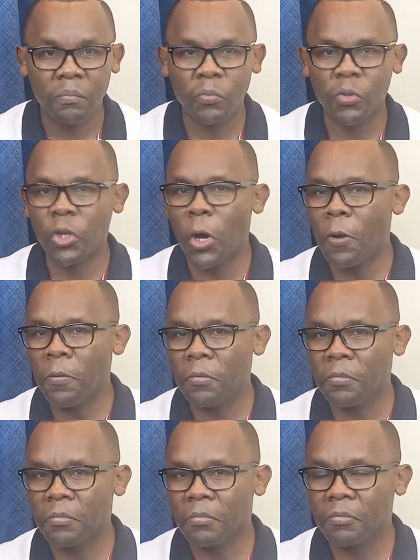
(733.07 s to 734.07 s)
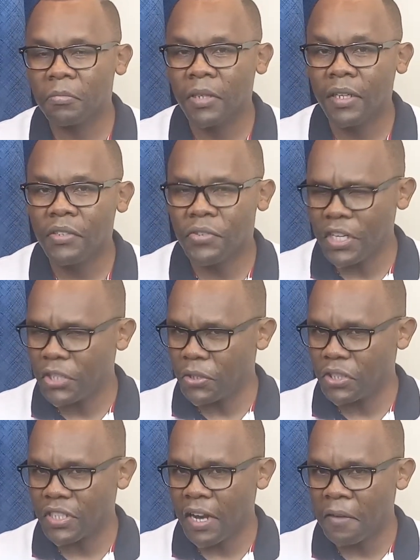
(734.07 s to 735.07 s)
So treat your
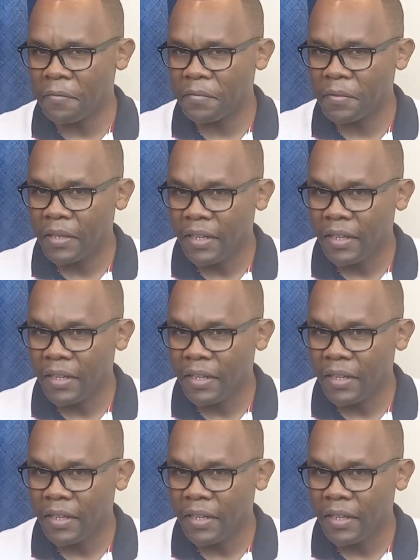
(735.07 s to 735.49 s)
staff